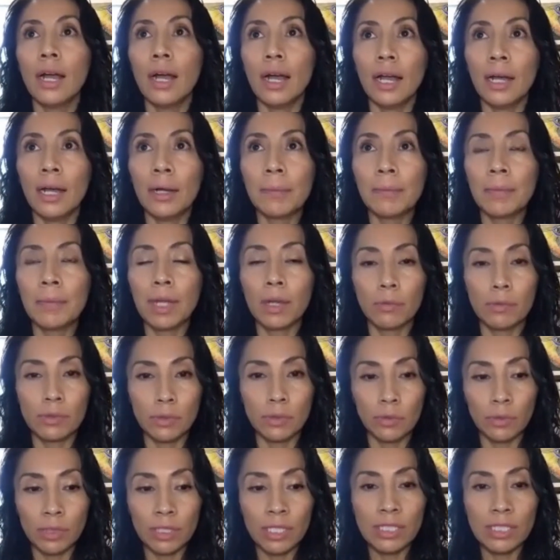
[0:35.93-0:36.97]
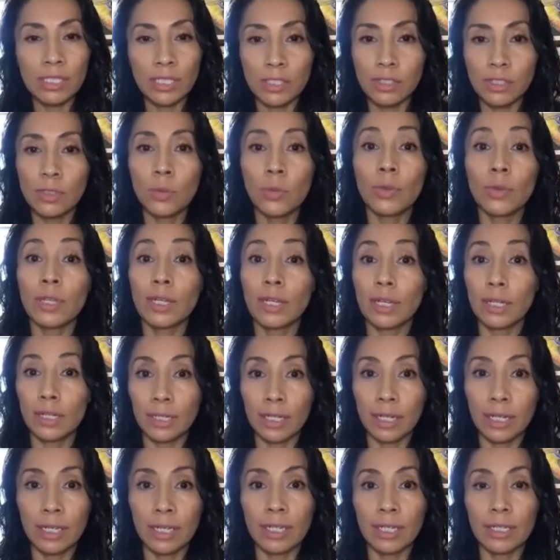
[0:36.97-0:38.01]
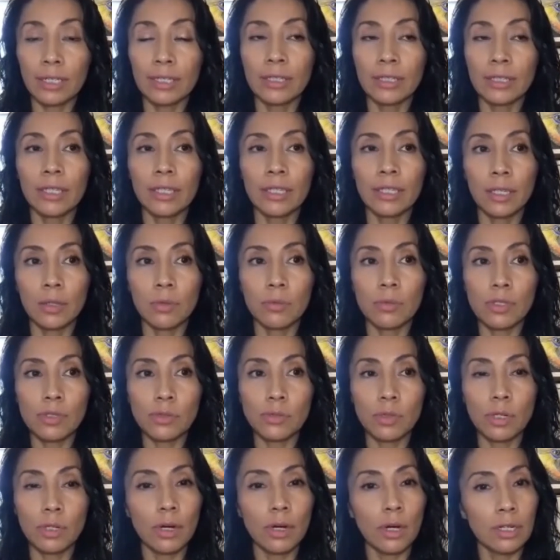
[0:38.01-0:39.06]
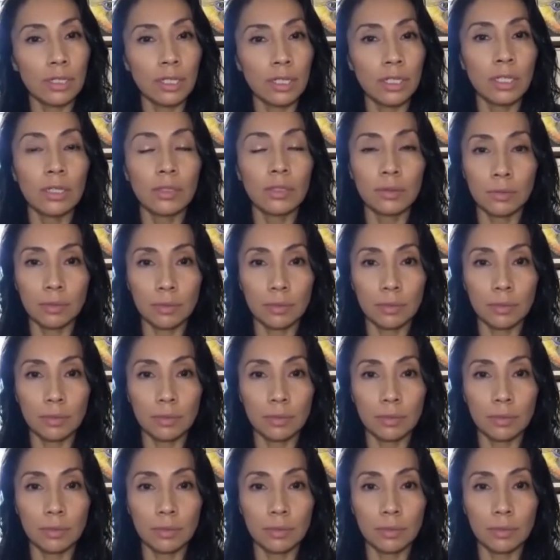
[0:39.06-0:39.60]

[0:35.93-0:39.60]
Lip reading: I was doing a session with a client, and it was regarding